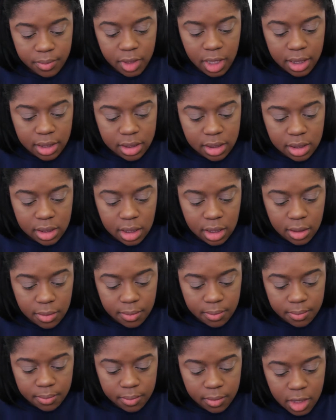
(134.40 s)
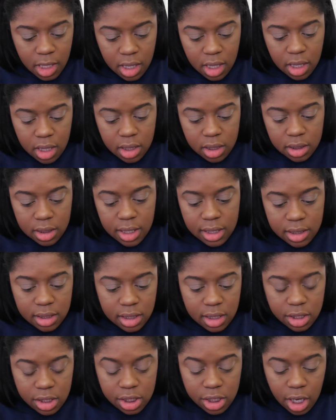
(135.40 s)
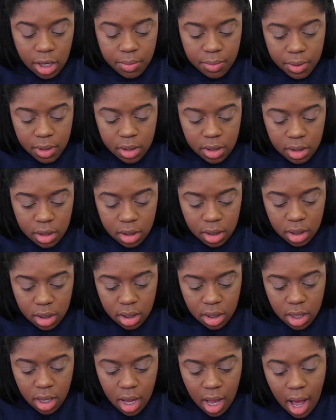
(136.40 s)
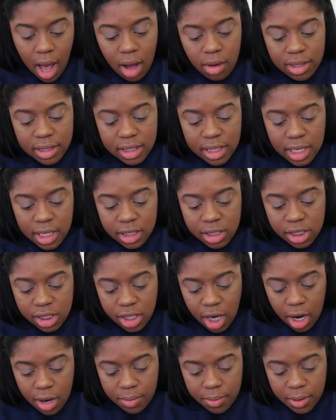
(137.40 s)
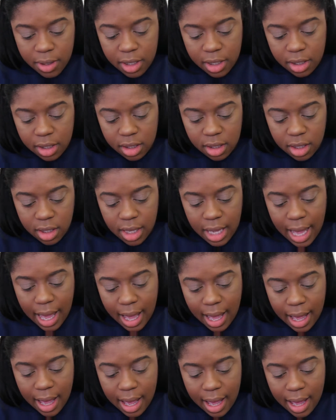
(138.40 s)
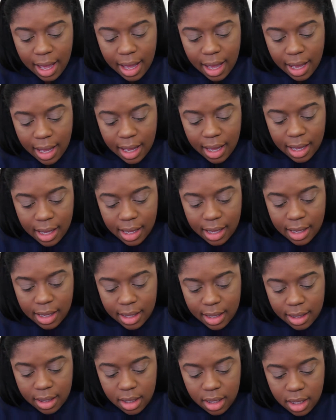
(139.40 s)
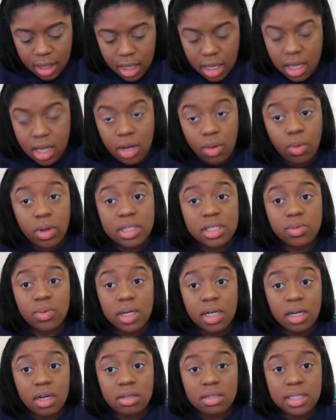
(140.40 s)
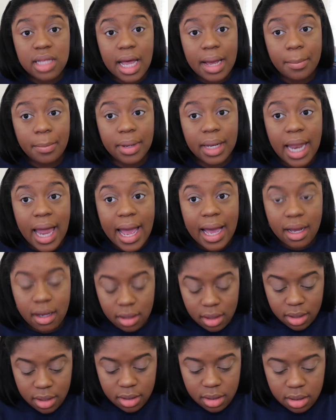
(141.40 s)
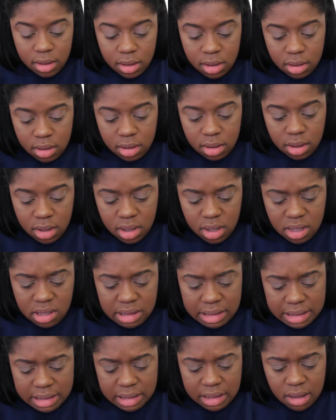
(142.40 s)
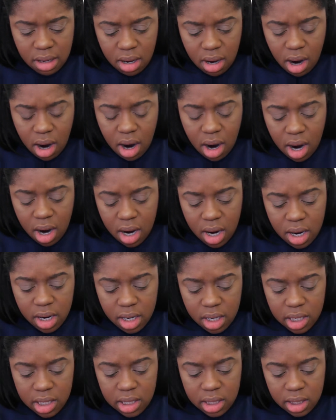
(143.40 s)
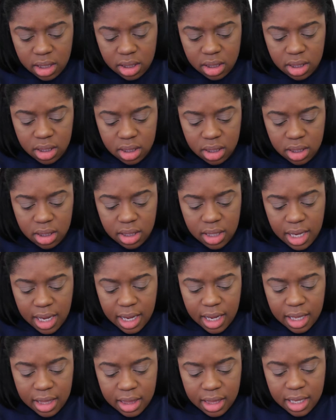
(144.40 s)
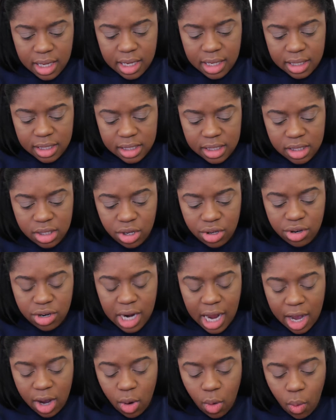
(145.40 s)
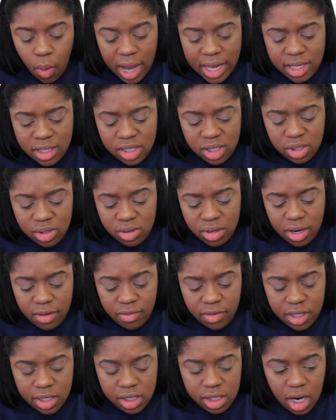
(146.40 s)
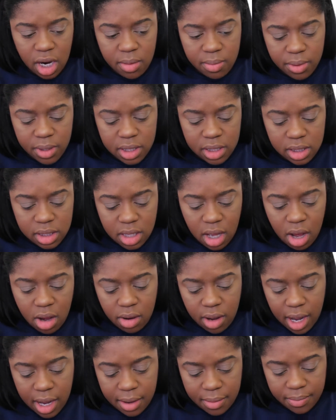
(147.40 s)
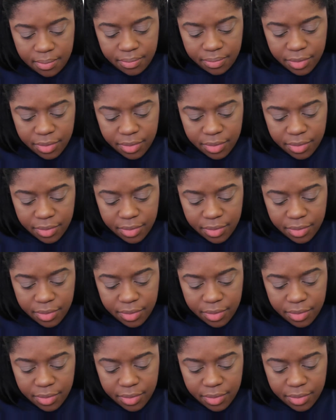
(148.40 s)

let's see. Does this sharpen? Oh, it does sharpen. Yay. Well, it's one of those like black hard lead things, so you're not quite sure if it sharpens. Okay.